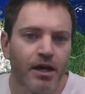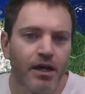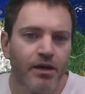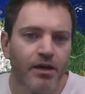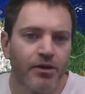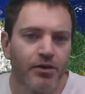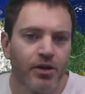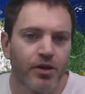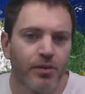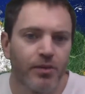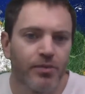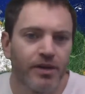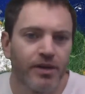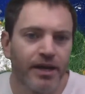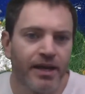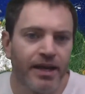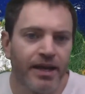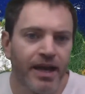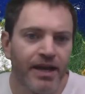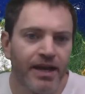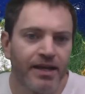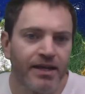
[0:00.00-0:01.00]
Europe
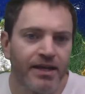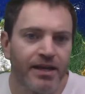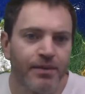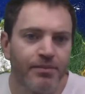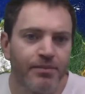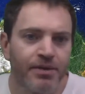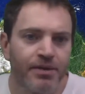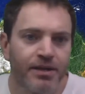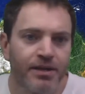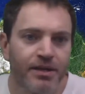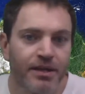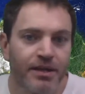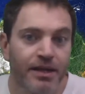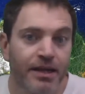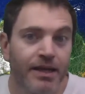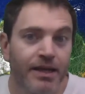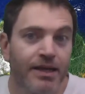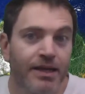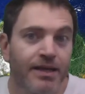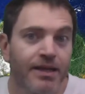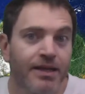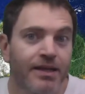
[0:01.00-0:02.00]
and ended up
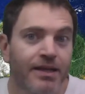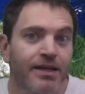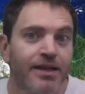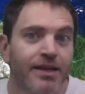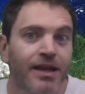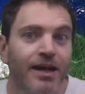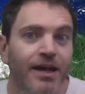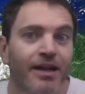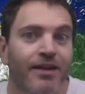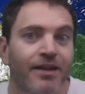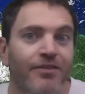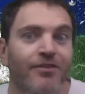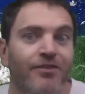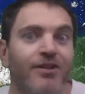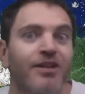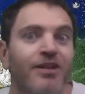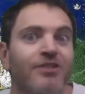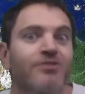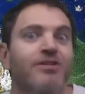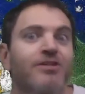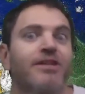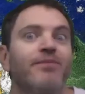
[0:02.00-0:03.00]
in another
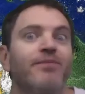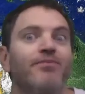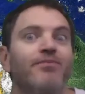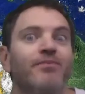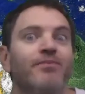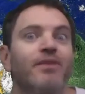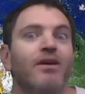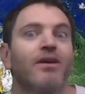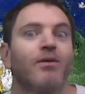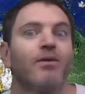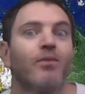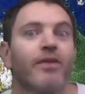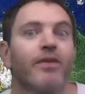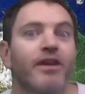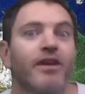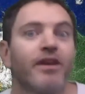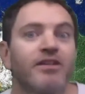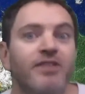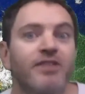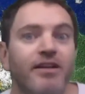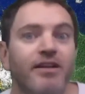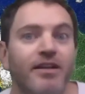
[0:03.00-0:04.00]
country where they
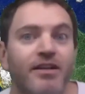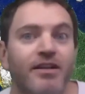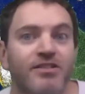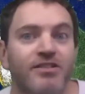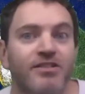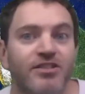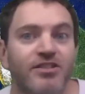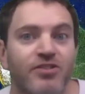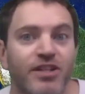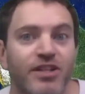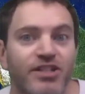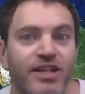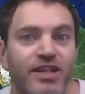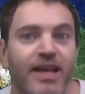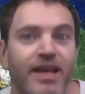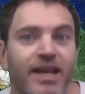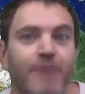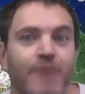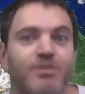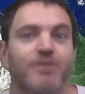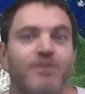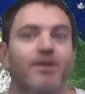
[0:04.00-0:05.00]
also had concentration
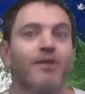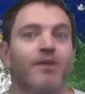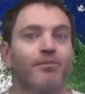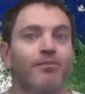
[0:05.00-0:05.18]
camps.